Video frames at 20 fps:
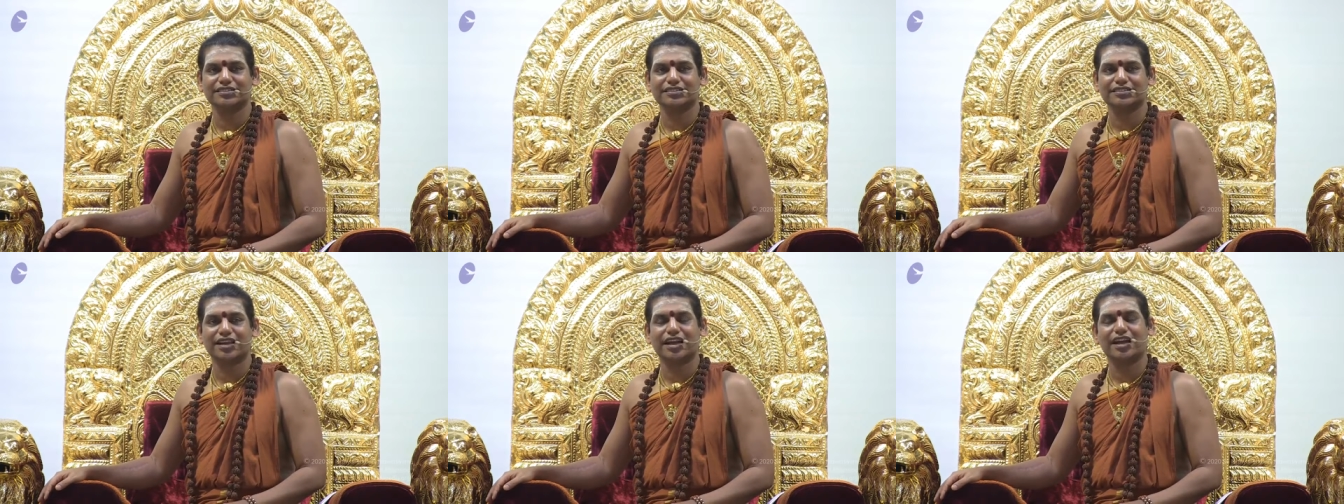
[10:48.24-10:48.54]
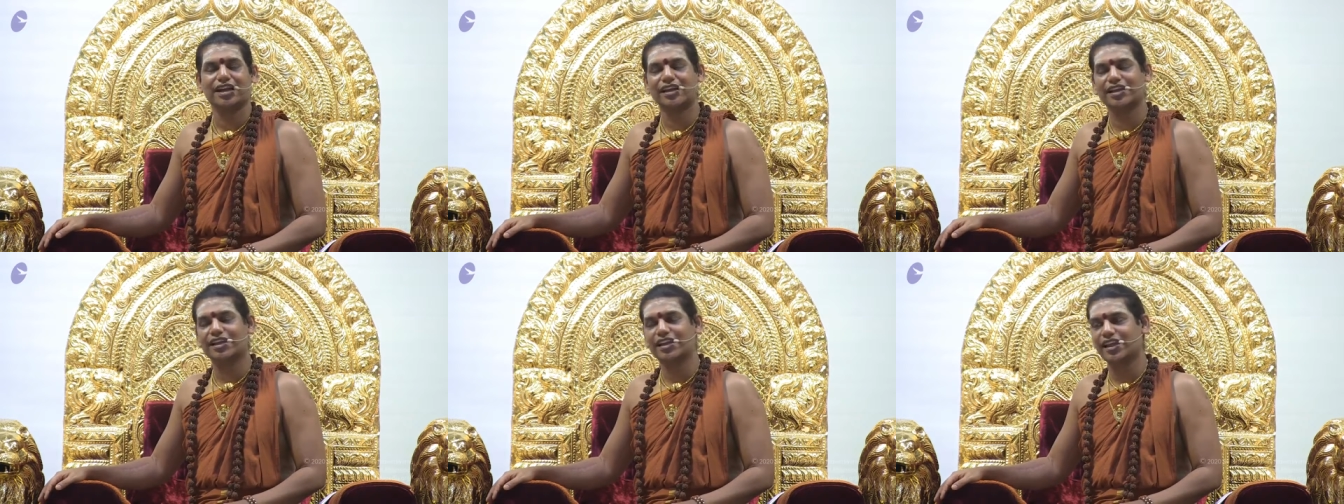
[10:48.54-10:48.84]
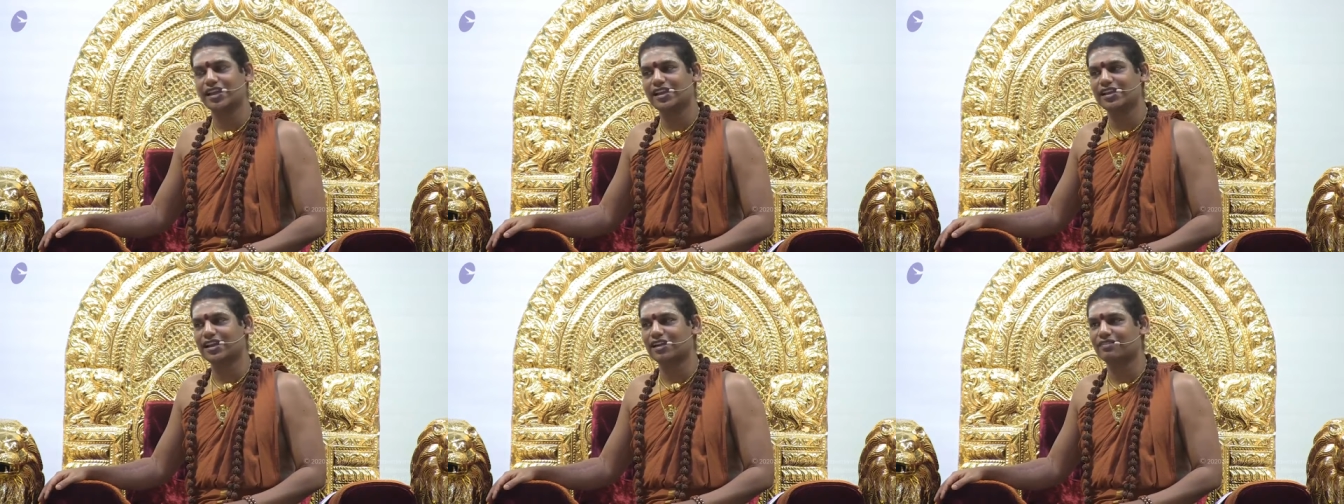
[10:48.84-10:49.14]

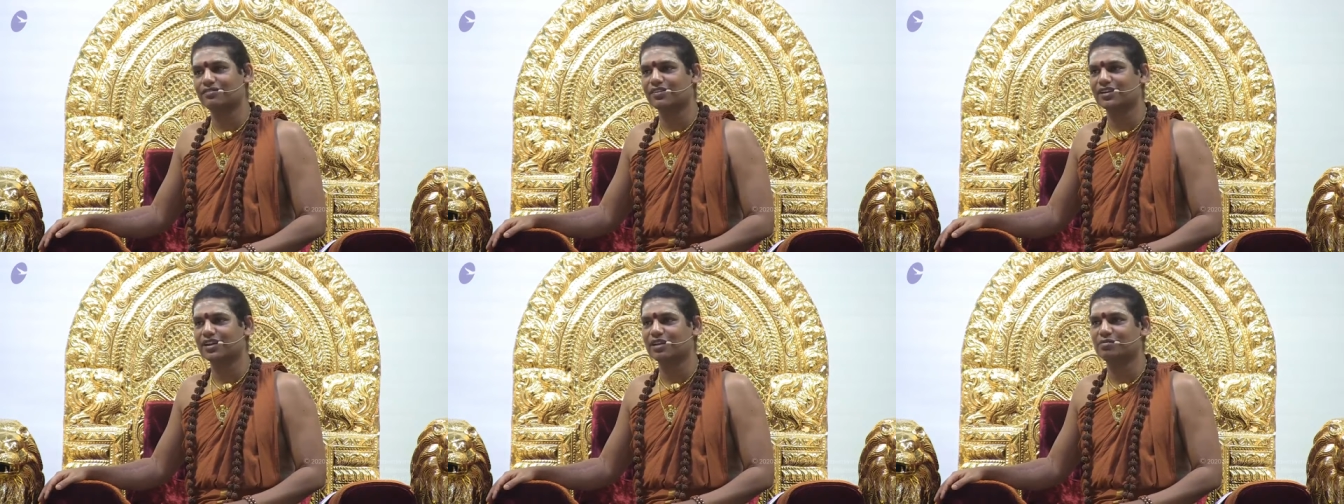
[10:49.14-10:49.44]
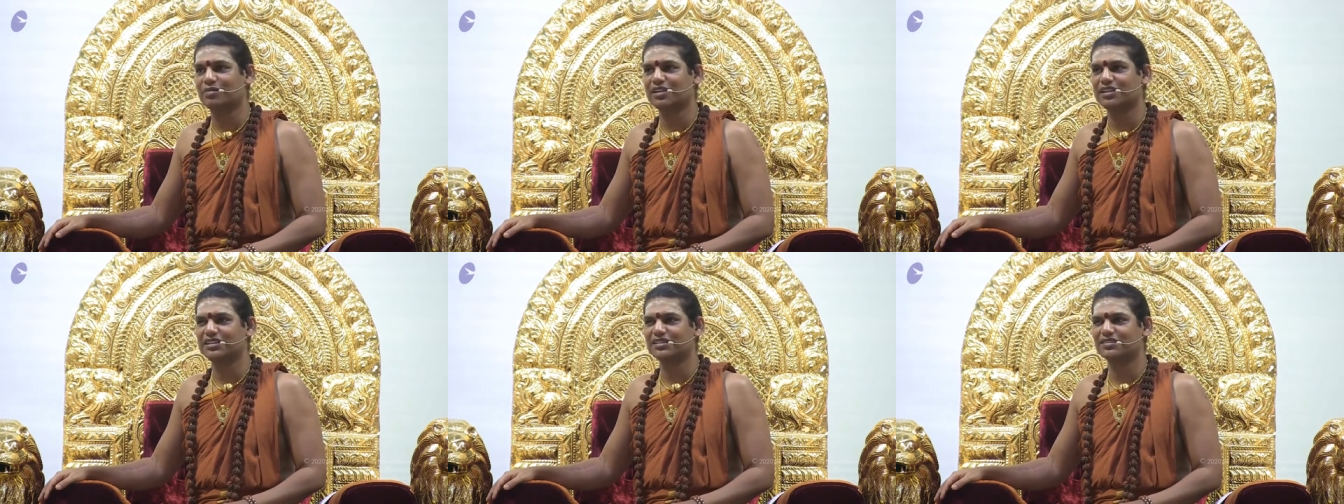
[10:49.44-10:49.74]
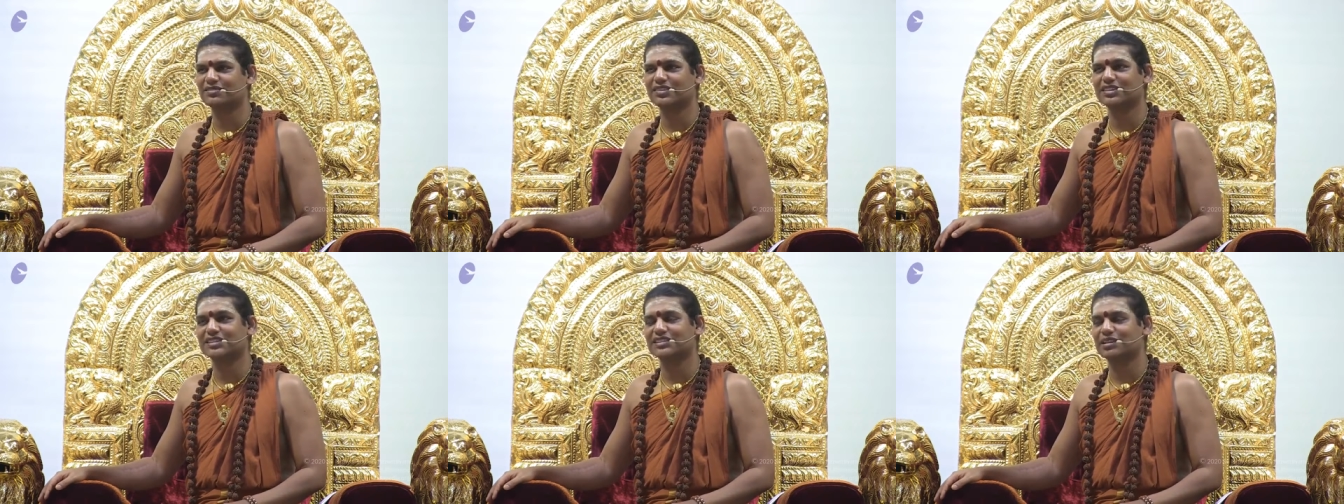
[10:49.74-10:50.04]
Again after a month,
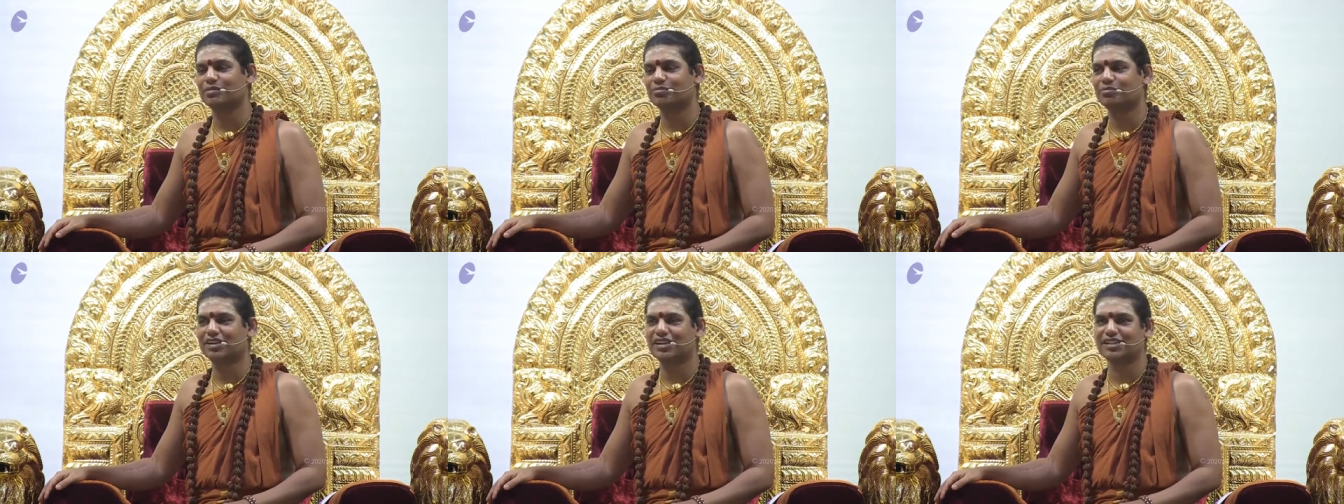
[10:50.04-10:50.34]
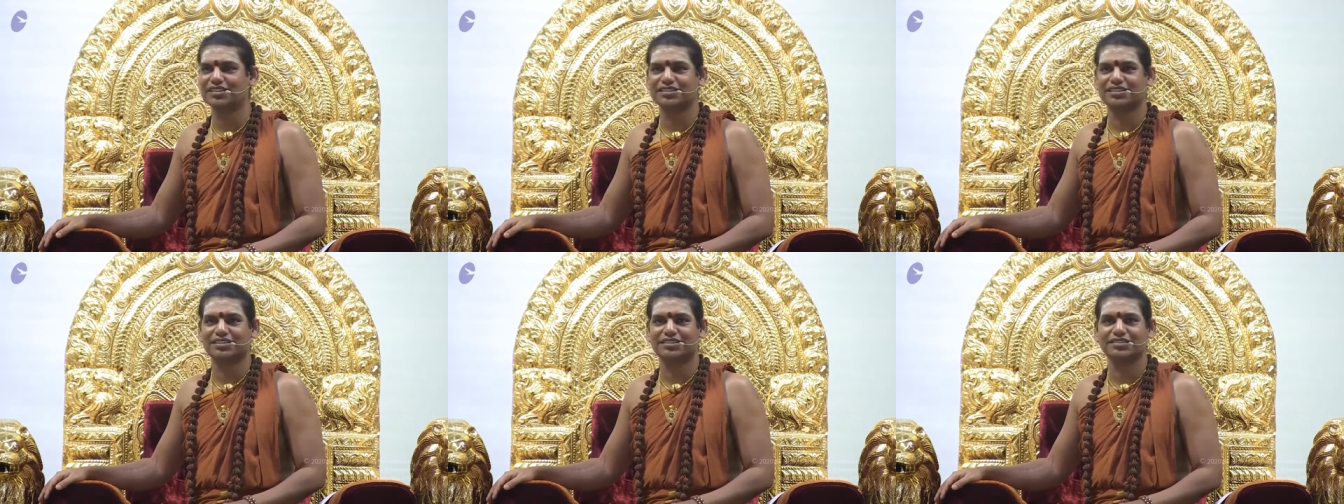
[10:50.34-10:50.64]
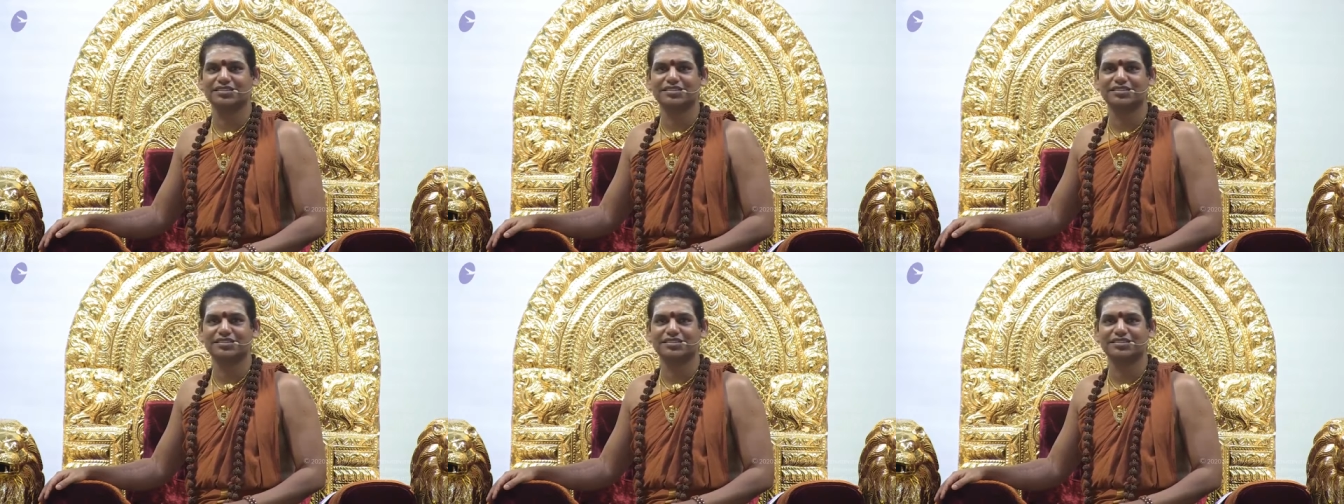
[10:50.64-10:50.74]
for some reason,